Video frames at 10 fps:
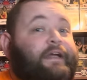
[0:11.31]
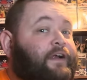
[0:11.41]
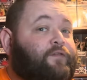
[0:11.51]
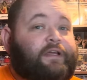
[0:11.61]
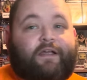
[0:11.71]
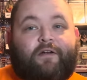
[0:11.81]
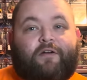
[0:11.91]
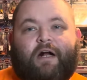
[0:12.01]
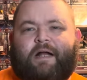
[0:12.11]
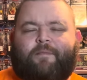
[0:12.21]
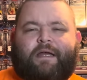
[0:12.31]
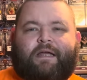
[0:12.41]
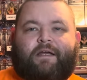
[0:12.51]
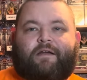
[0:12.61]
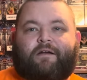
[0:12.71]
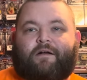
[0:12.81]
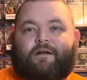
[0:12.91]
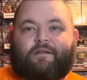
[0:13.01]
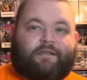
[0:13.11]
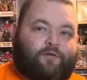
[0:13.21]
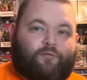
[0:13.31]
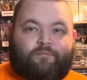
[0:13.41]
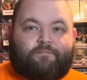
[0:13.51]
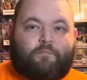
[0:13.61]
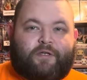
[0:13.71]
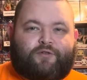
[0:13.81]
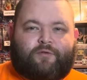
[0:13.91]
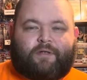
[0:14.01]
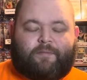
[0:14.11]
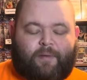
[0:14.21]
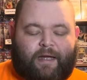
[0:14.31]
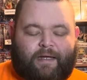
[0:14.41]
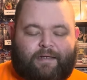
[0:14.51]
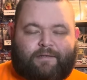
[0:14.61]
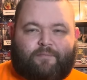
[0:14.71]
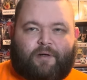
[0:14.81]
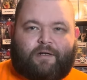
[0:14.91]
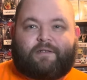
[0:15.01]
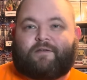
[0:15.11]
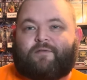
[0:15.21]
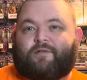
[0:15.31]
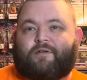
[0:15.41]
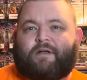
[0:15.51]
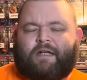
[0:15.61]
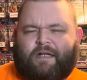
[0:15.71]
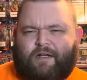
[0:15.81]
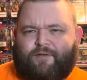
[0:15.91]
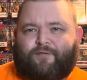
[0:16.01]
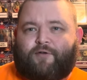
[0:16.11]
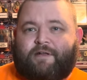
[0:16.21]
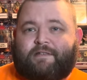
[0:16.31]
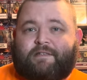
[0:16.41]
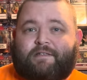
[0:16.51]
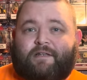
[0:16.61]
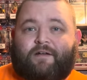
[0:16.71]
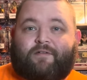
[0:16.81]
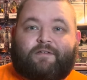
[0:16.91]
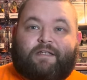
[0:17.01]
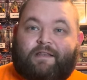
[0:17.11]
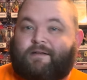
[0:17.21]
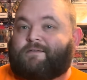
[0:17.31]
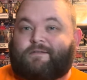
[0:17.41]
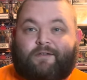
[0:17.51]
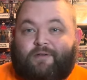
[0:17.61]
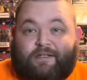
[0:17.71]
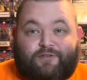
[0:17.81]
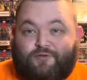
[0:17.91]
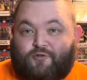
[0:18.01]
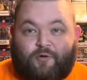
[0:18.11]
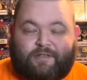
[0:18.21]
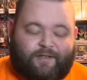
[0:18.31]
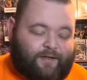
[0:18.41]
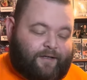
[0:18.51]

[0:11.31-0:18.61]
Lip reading: every year I make these little mystery bags and boxes for friends and stuff because he thinks, you know, he just enjoys it.